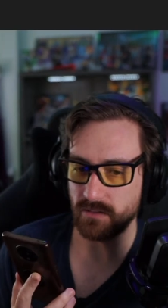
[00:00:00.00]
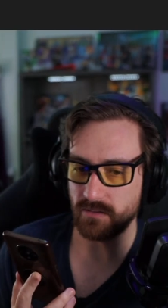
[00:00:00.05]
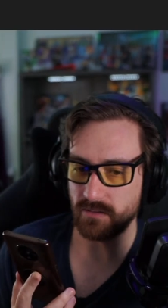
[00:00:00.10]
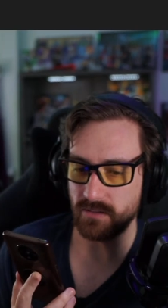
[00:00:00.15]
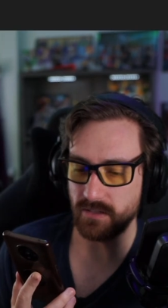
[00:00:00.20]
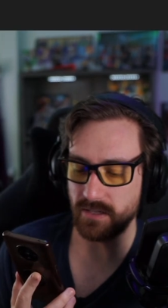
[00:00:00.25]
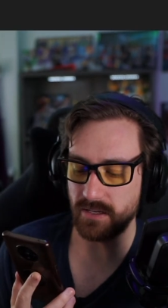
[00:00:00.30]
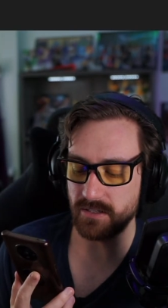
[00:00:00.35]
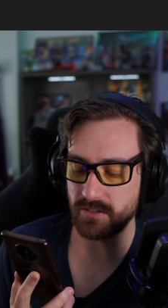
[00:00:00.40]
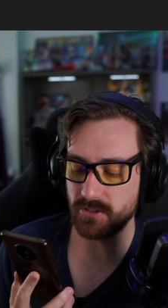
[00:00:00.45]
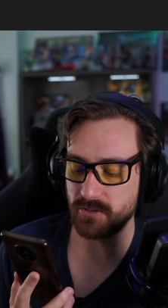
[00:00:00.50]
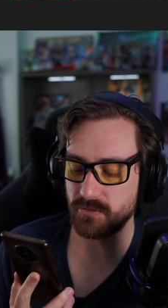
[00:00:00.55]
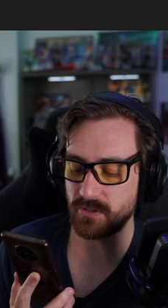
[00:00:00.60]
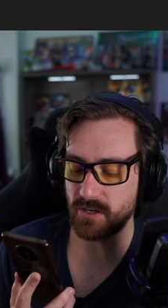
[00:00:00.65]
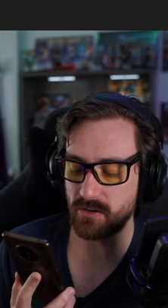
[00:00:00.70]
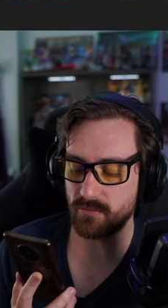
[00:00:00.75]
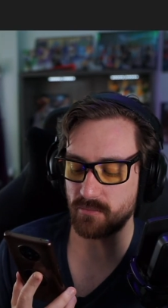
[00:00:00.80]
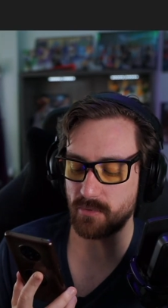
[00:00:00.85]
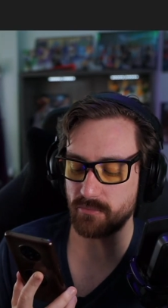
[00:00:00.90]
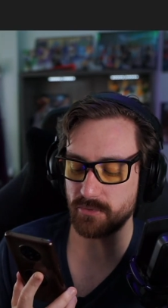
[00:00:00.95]
and you now
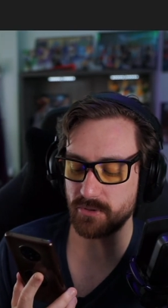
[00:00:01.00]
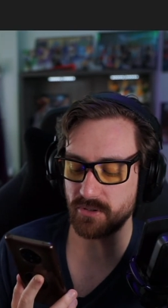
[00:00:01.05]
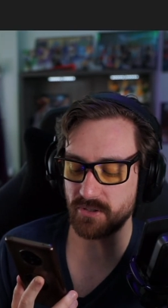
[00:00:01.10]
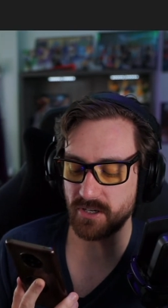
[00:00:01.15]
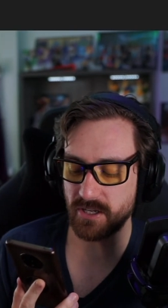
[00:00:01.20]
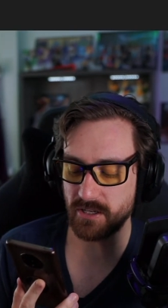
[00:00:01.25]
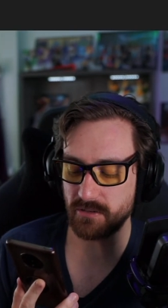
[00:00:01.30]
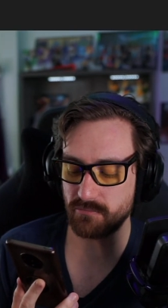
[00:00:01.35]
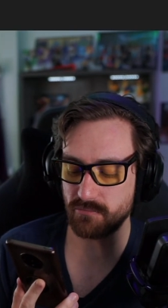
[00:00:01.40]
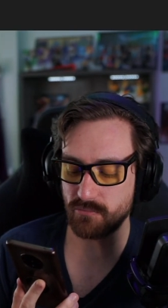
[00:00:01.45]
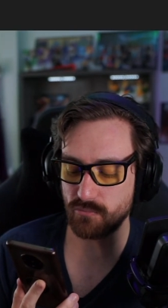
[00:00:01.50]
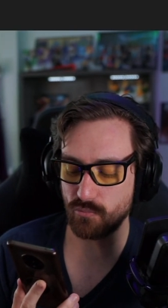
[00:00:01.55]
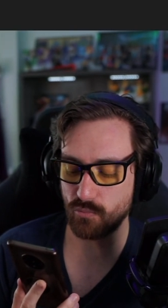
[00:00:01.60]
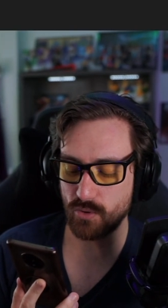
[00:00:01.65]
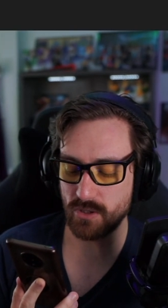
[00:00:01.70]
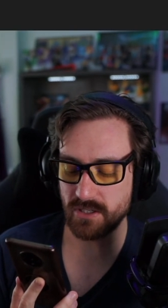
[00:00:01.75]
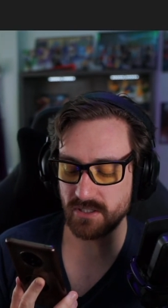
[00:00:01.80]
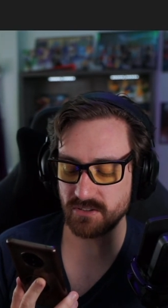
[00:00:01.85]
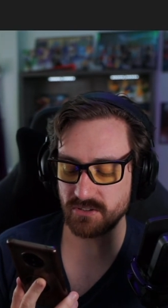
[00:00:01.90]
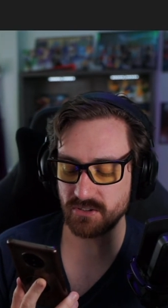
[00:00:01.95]
remember your name,
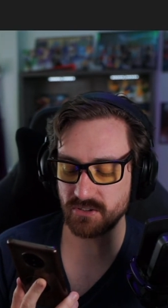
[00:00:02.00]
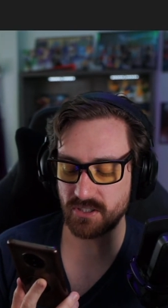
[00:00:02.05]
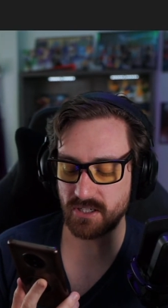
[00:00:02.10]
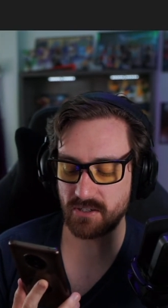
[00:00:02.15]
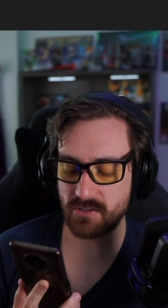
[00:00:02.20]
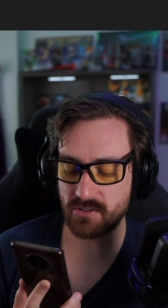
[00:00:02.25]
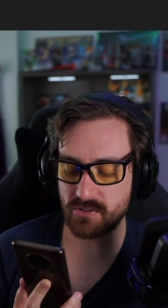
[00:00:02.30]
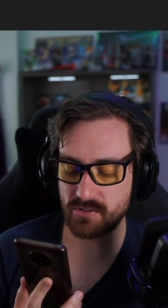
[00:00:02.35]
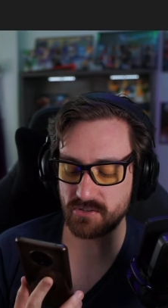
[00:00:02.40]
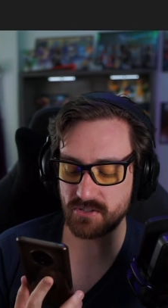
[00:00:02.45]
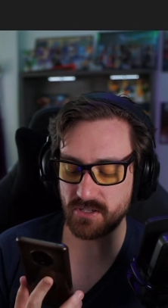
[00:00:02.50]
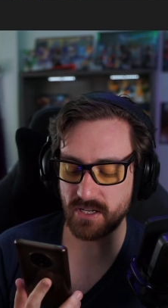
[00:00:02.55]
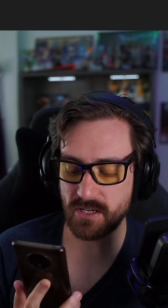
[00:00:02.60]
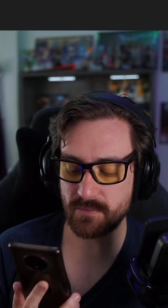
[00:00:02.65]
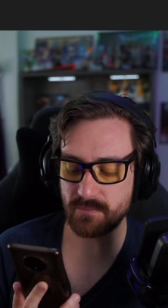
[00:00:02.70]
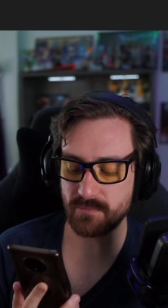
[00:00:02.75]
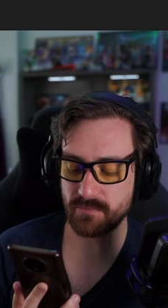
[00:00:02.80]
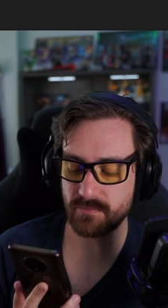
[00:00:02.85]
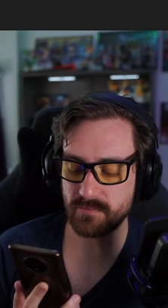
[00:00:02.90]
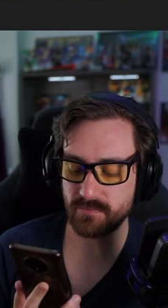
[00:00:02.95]
what is your character's name?
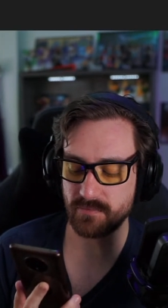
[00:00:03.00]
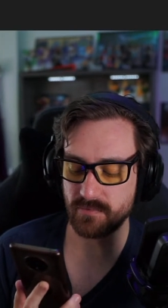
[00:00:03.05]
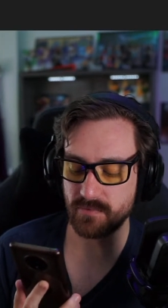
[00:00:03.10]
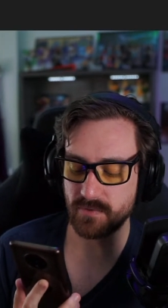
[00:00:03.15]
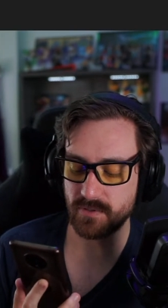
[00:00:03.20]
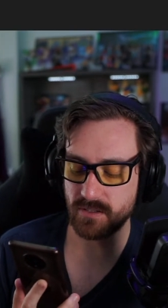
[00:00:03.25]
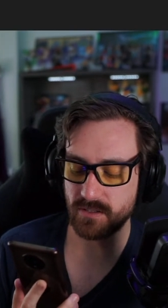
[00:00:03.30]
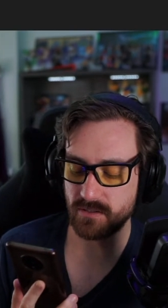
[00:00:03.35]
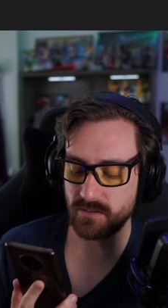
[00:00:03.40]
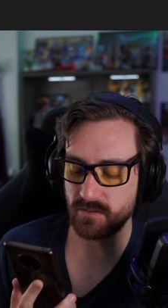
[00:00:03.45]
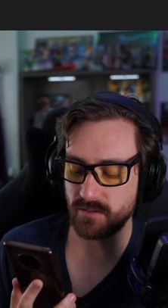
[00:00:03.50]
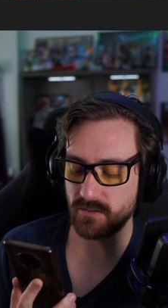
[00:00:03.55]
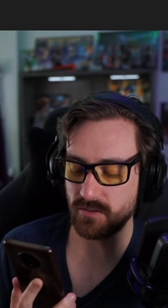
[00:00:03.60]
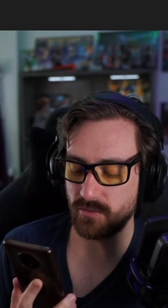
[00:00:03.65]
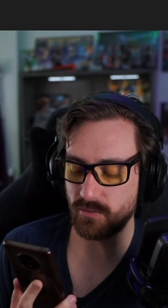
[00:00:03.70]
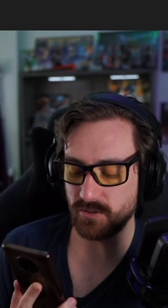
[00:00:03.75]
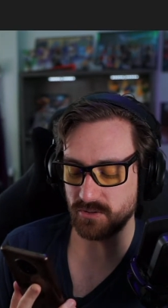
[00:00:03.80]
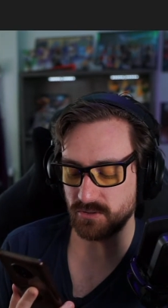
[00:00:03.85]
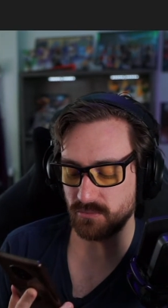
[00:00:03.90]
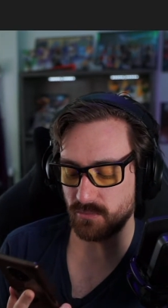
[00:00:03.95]

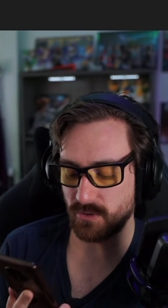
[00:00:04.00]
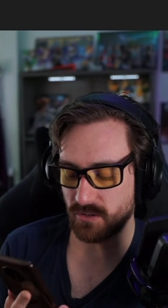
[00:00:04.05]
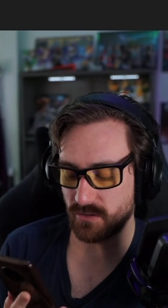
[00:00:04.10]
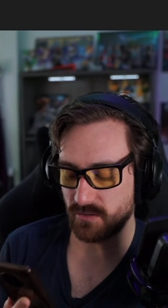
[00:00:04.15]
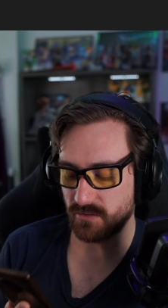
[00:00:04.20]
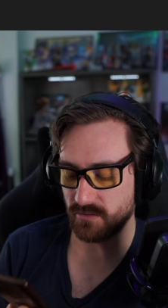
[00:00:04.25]
Question mark.